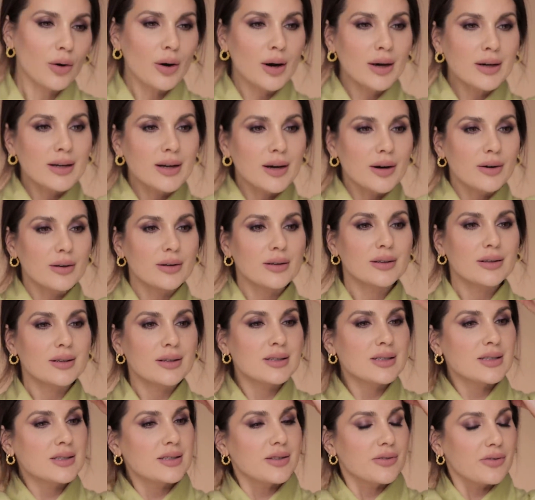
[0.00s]
All right, now,
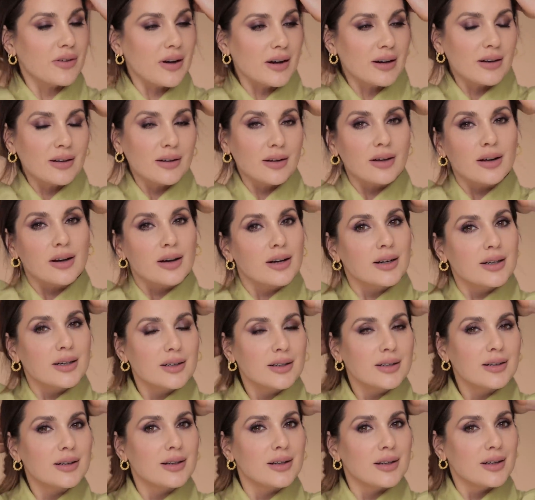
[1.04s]
this is the final look.
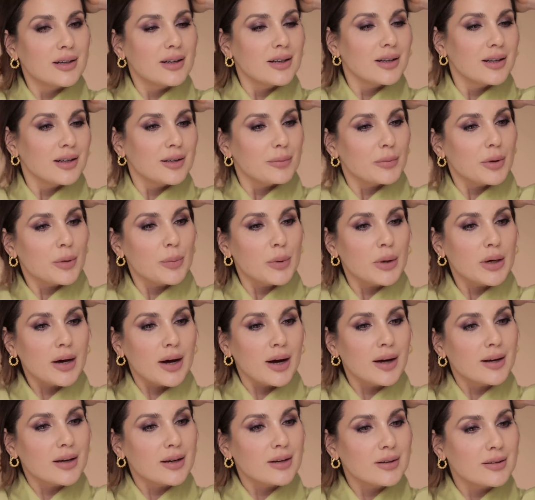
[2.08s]
Maybe
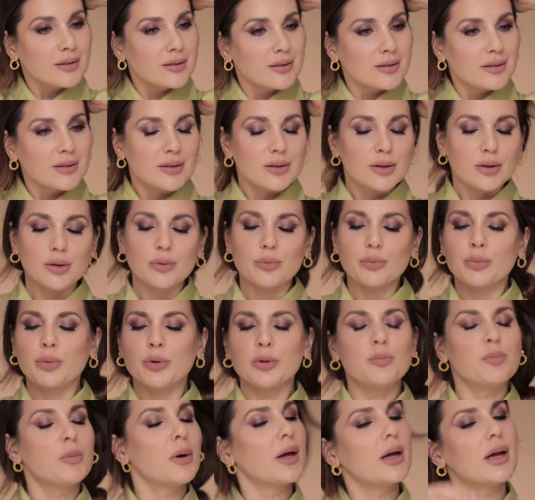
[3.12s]
I could
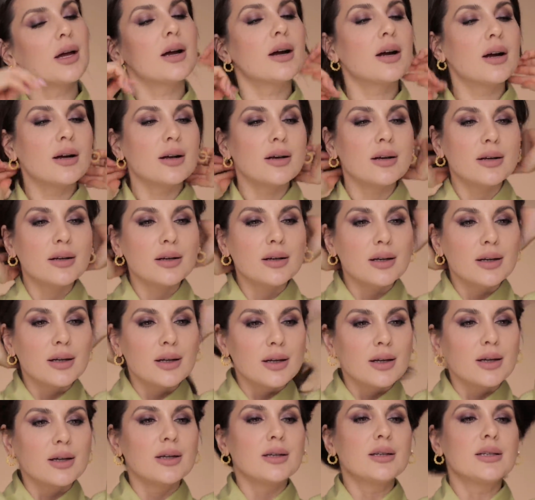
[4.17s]
put my hair
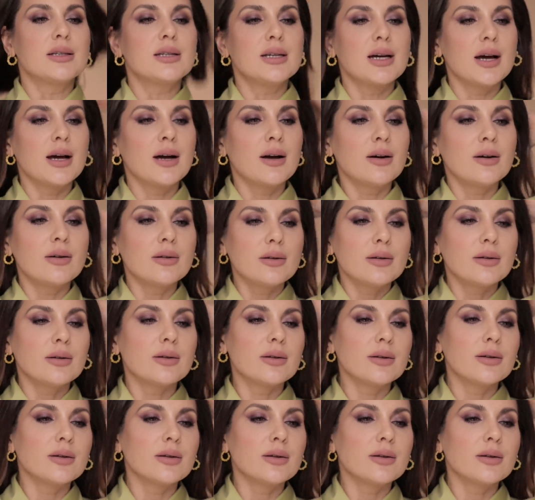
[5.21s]
down.